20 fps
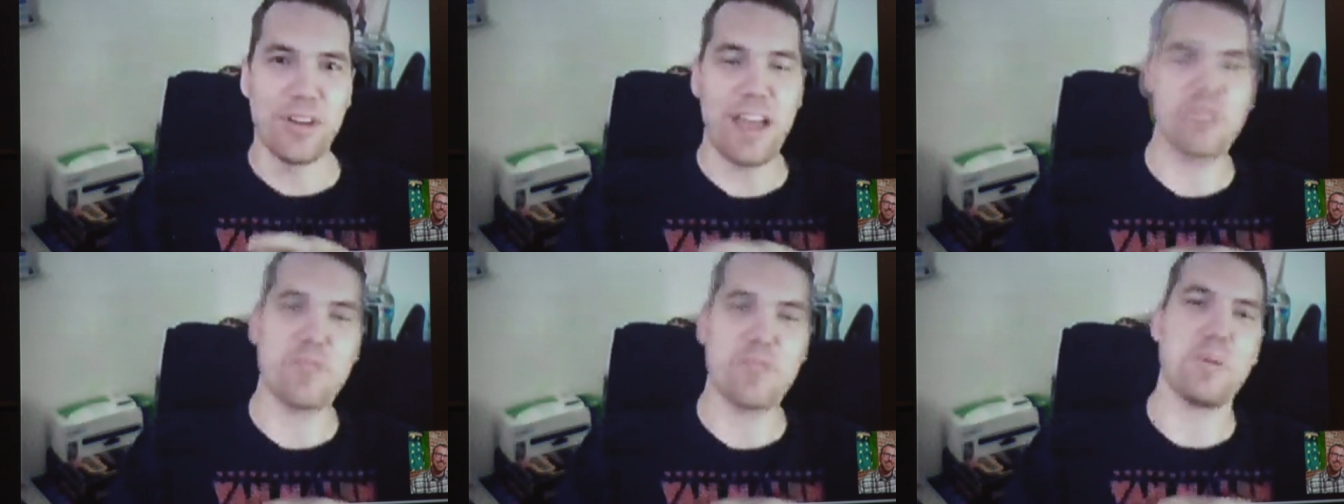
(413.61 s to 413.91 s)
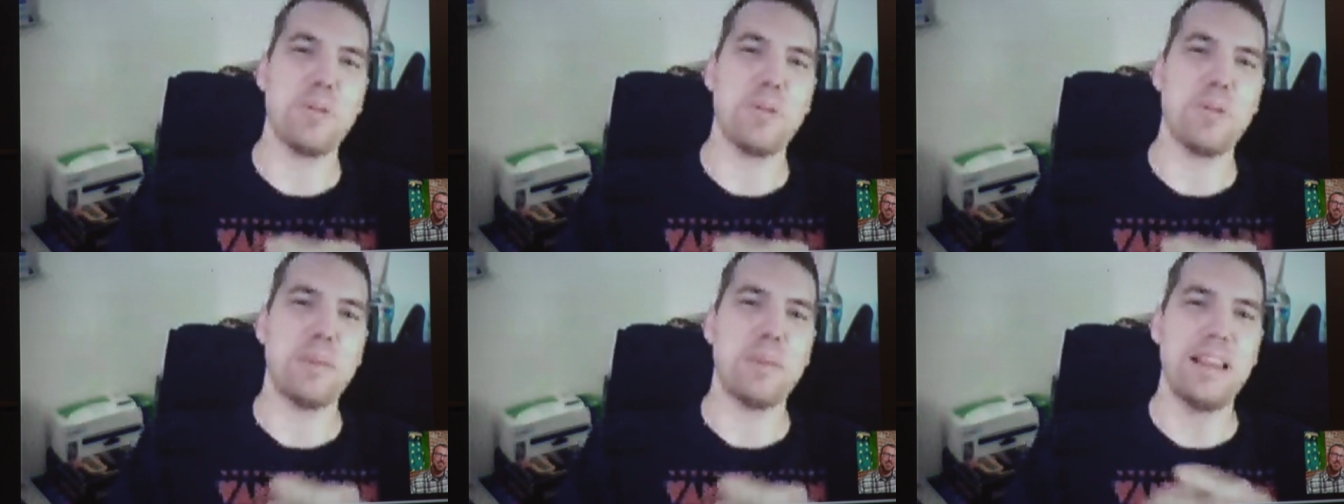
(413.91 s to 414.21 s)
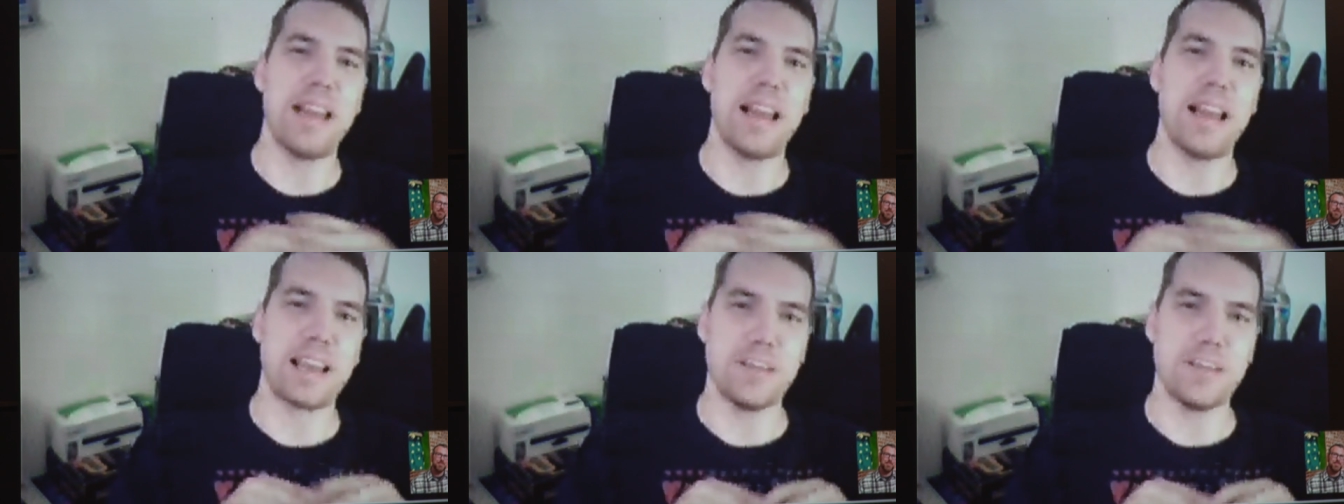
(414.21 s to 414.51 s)
Everyone will be
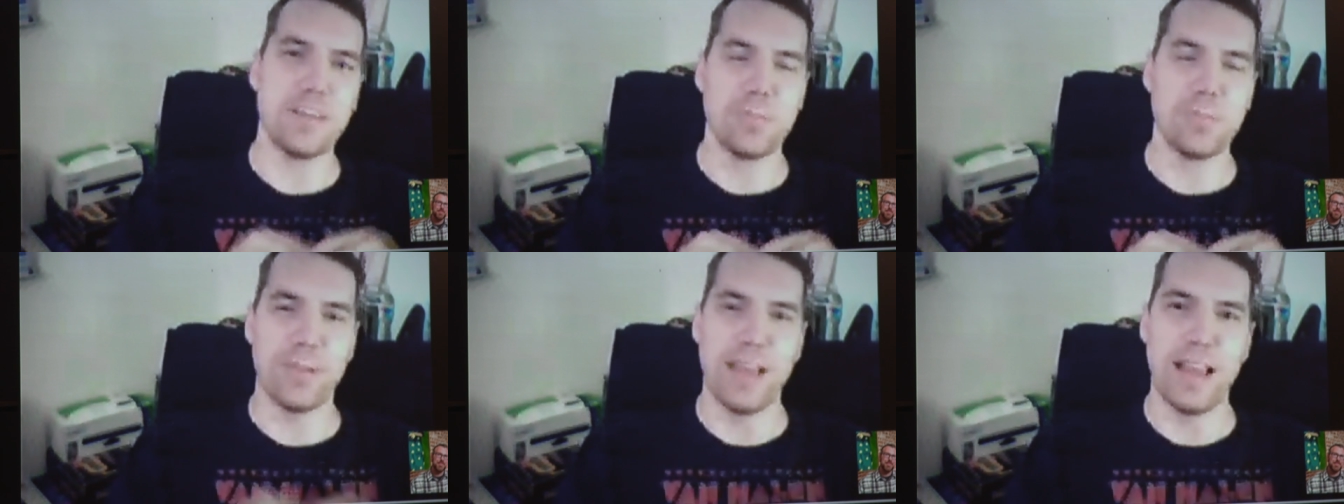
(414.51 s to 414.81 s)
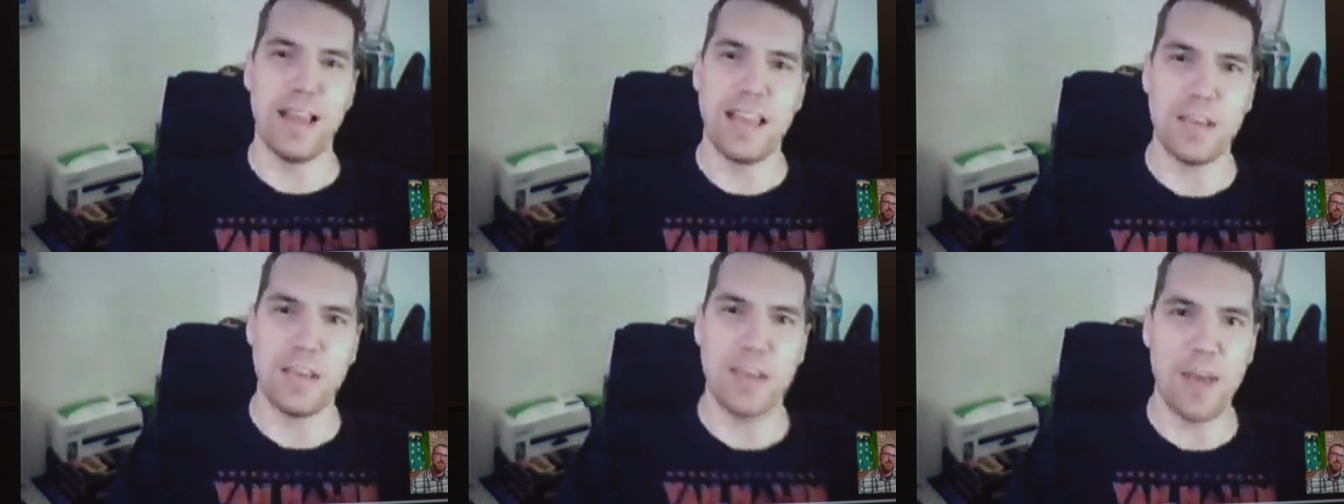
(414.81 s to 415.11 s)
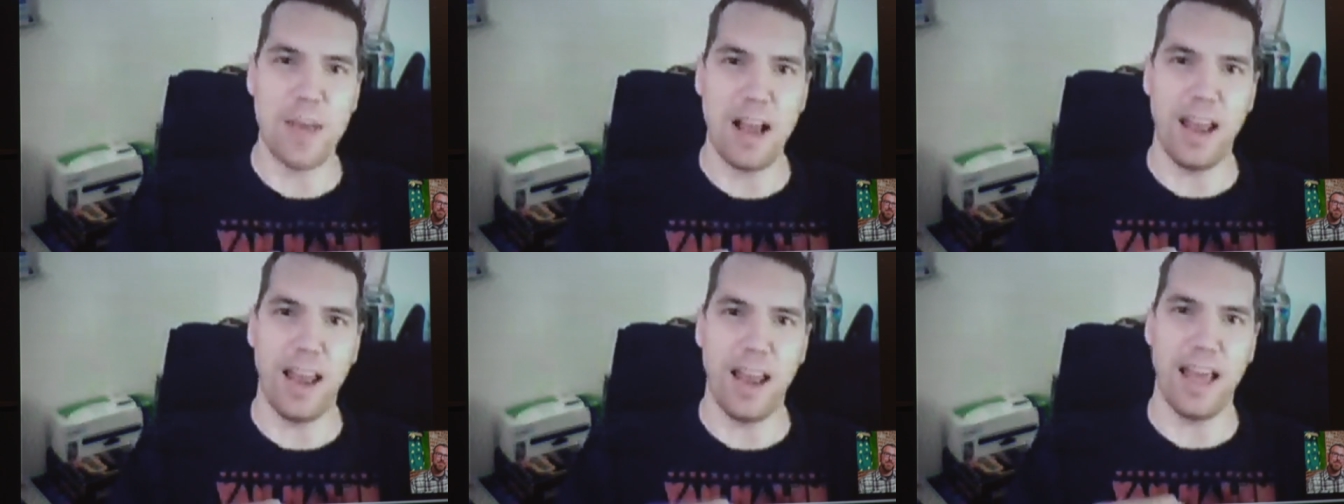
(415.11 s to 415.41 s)
like complaining
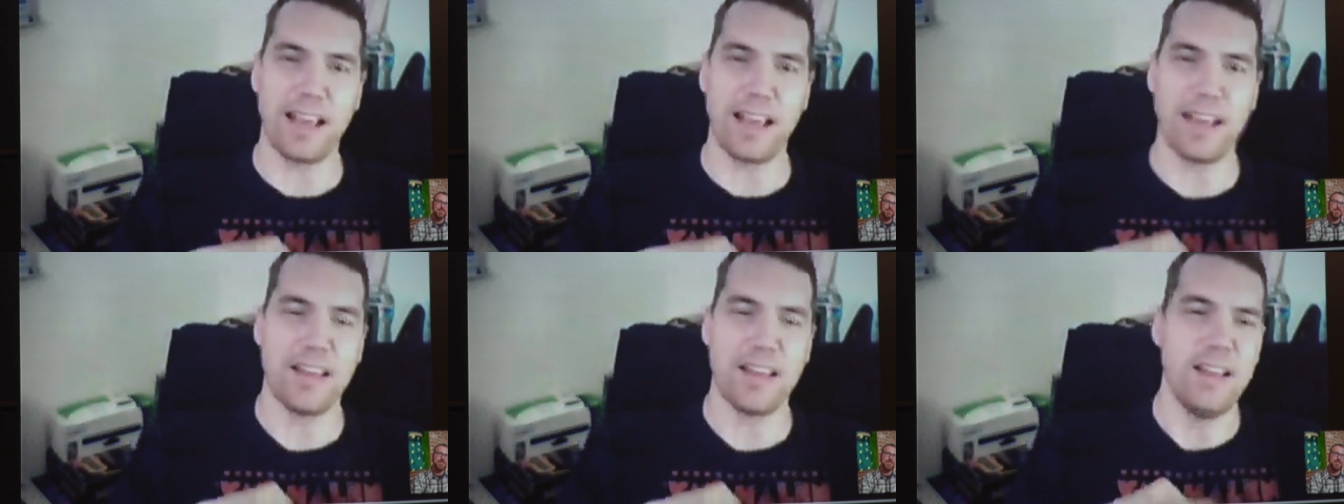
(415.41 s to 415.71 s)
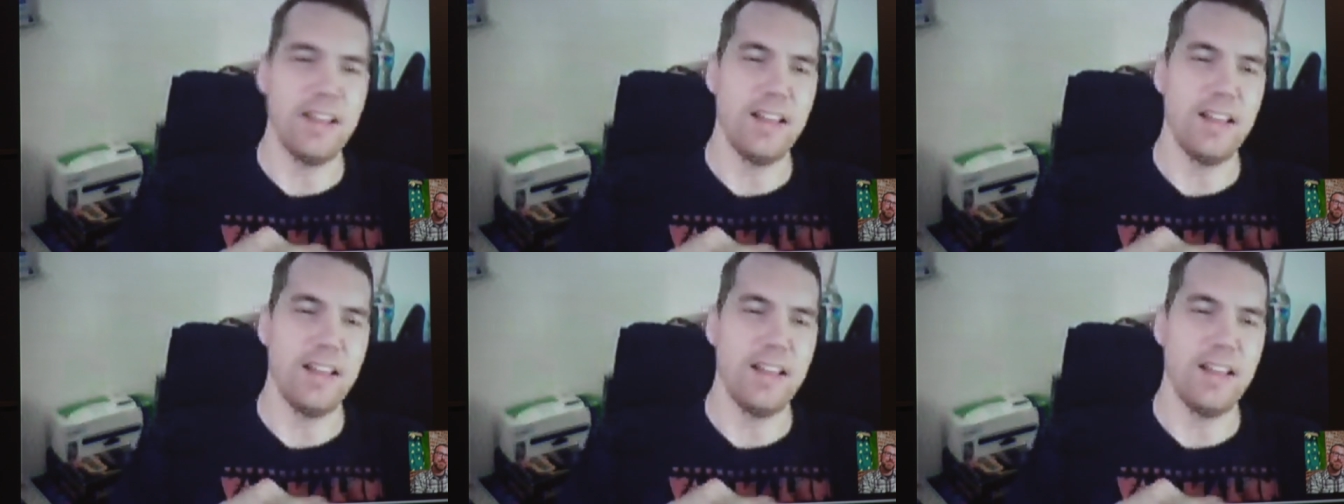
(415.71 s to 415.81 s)
about like